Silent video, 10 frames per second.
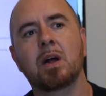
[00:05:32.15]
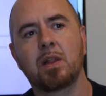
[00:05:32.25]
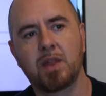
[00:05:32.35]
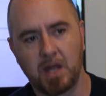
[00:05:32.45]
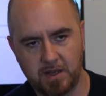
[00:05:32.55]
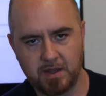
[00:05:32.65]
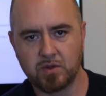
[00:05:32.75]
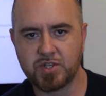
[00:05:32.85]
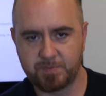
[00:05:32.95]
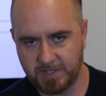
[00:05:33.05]
then
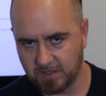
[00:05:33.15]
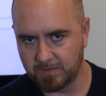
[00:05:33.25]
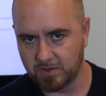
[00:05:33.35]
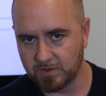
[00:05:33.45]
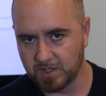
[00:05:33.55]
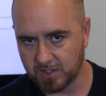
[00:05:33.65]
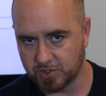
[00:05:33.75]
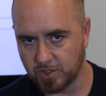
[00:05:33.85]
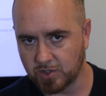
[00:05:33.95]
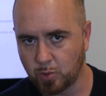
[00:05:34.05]
they'll speak about
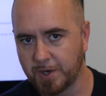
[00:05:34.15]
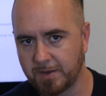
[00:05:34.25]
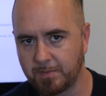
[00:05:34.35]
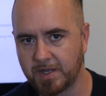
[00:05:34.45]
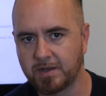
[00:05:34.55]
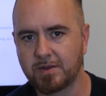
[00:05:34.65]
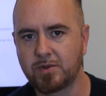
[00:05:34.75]
Littlejohn quite a bit.